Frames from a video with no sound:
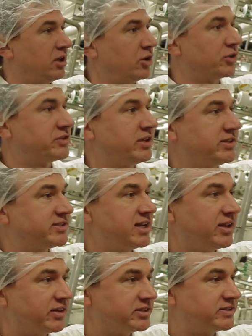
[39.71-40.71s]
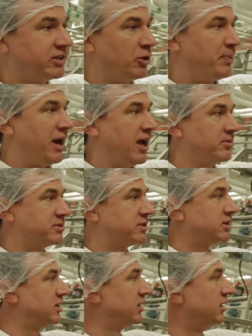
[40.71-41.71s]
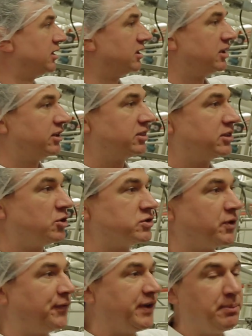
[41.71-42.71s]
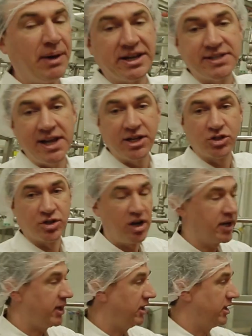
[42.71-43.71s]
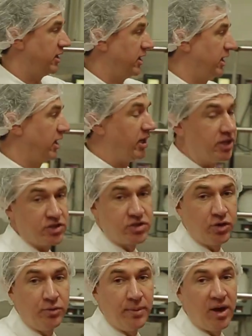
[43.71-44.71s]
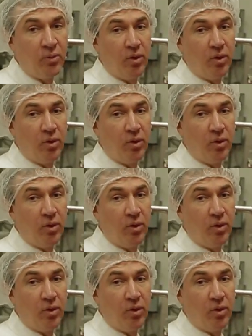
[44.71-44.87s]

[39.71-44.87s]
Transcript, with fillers: you'll see stainless steel pipes. Those will feed my tank truck into my